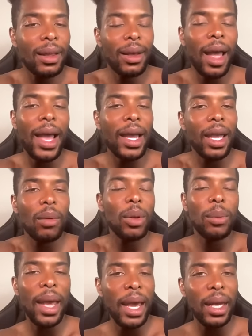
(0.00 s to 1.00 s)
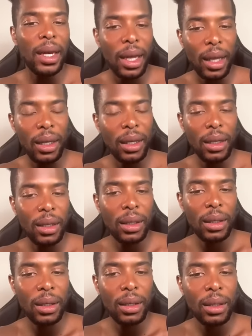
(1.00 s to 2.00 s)
I can't be mad at that.
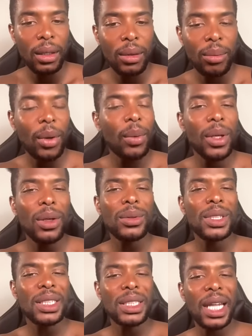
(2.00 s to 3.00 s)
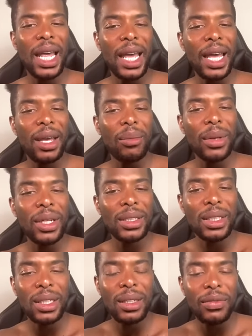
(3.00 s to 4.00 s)
But when you just lying, bitch,
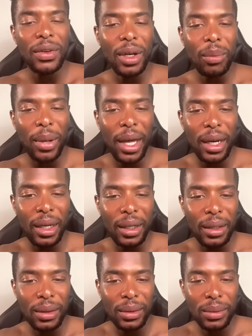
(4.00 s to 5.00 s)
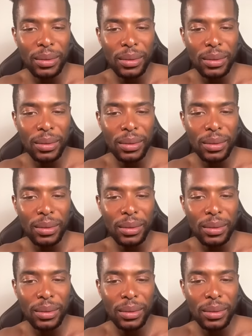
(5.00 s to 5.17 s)
get the fuck up out of here.